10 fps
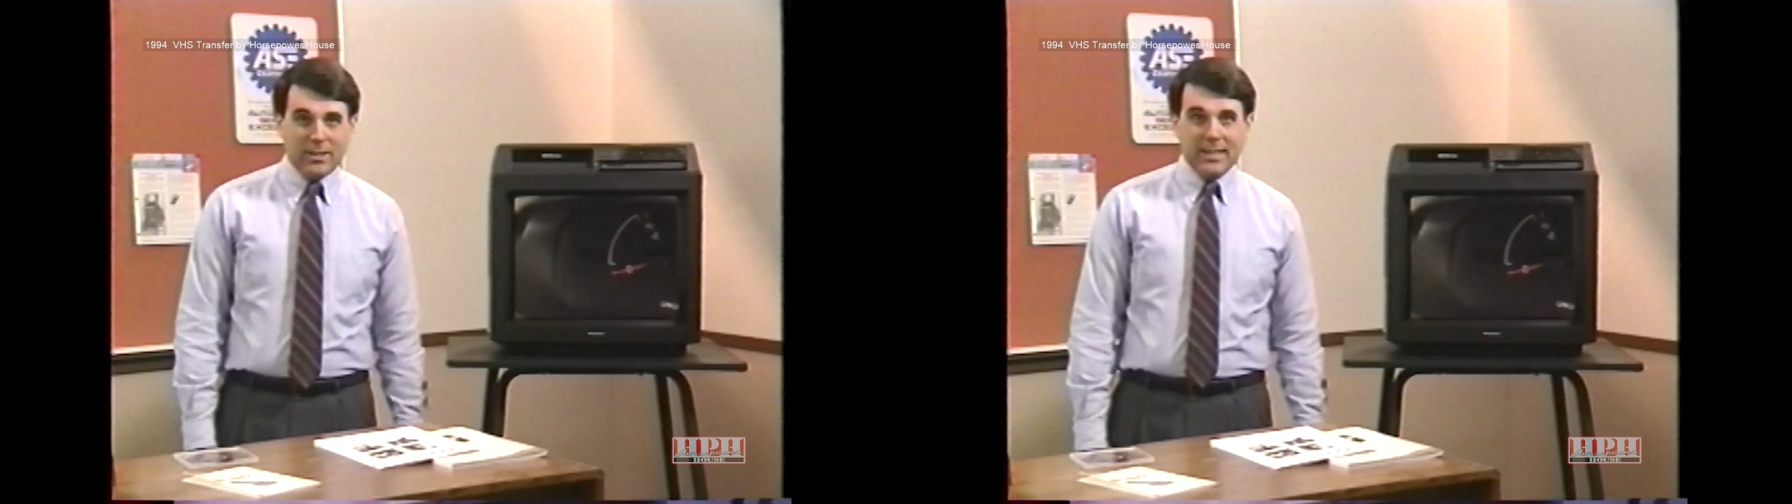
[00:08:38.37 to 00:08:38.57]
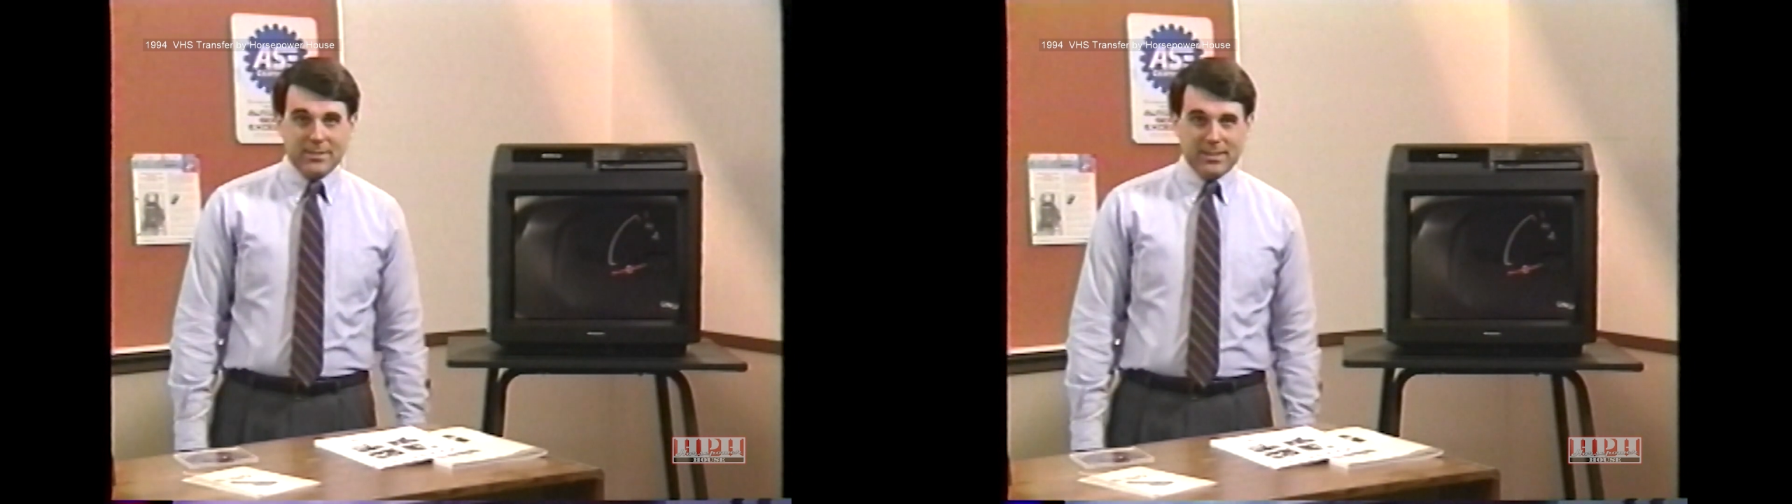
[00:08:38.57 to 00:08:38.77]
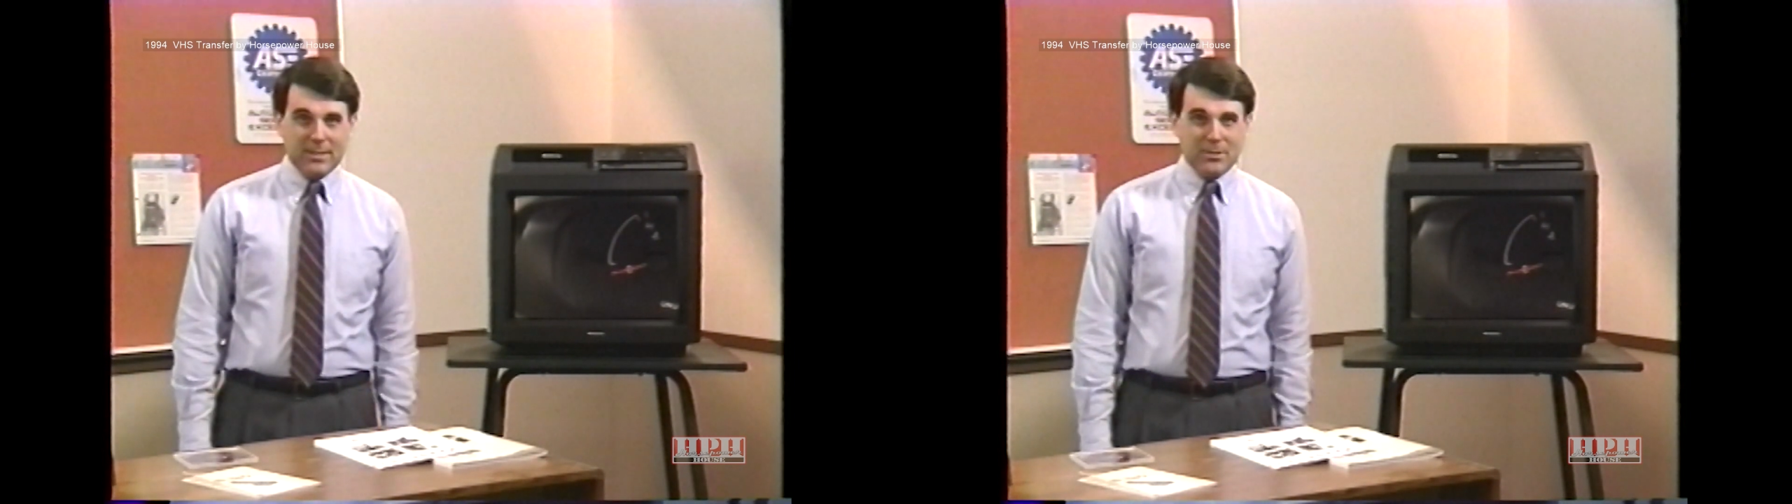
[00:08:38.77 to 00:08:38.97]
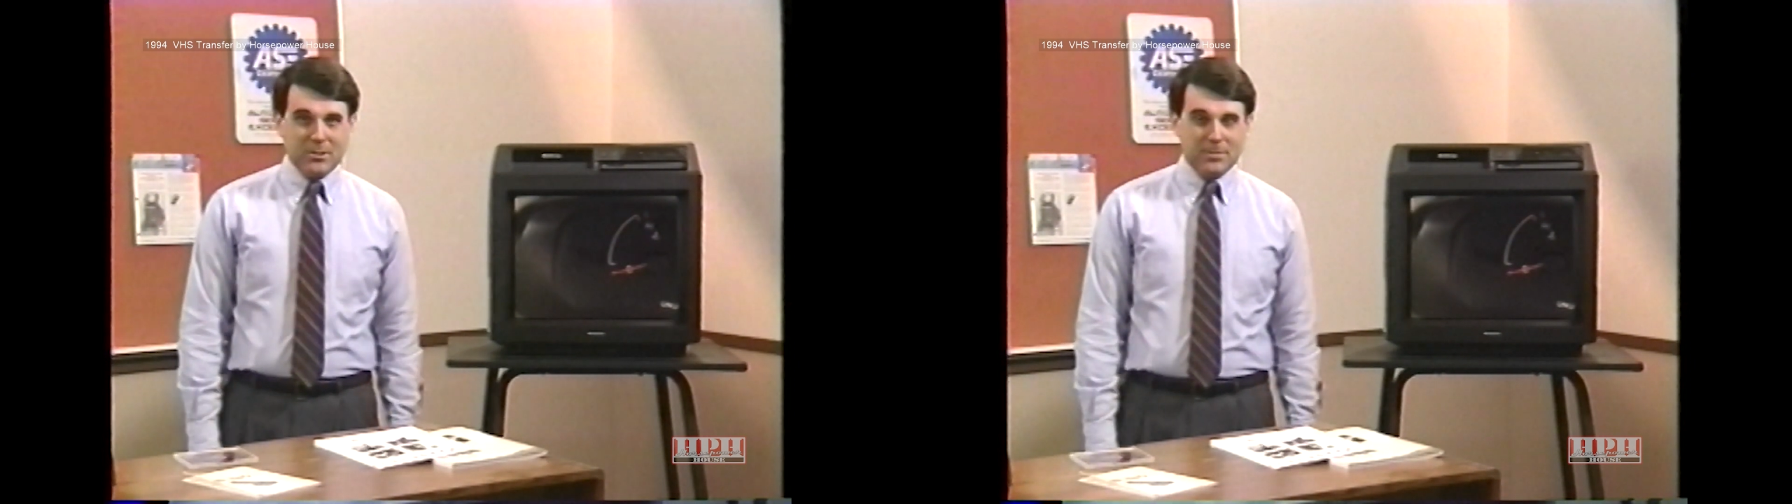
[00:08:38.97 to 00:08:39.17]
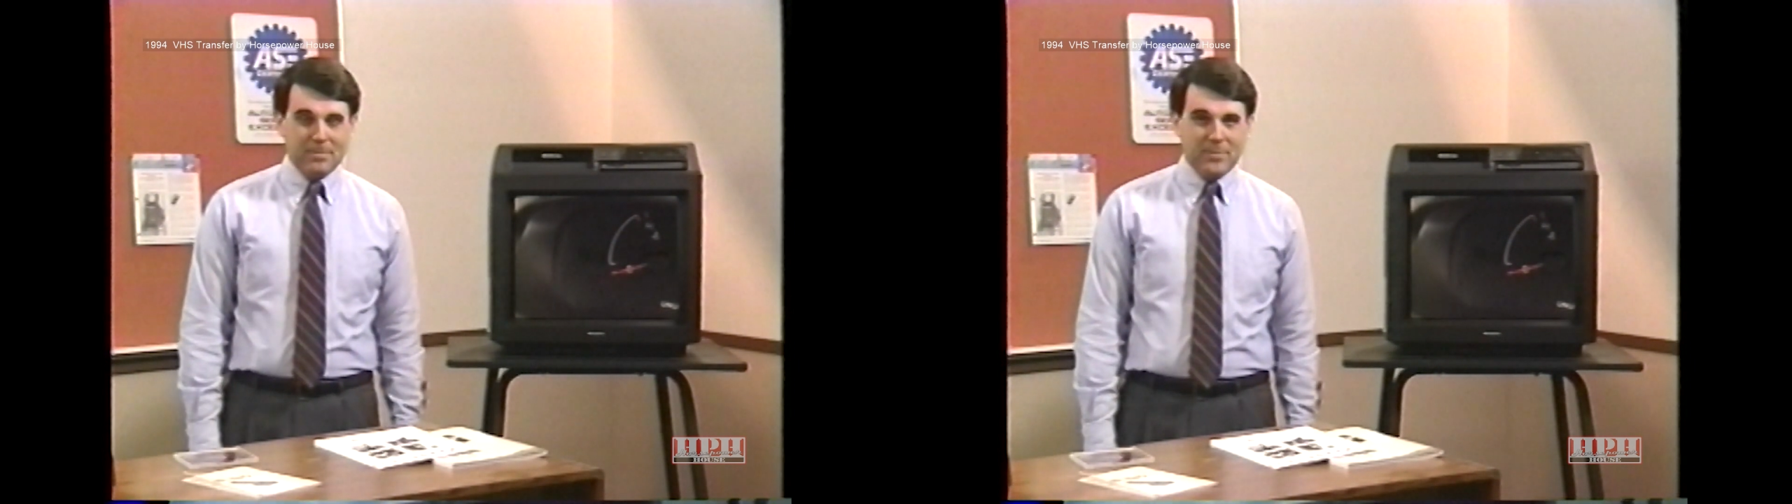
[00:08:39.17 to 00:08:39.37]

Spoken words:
light signals.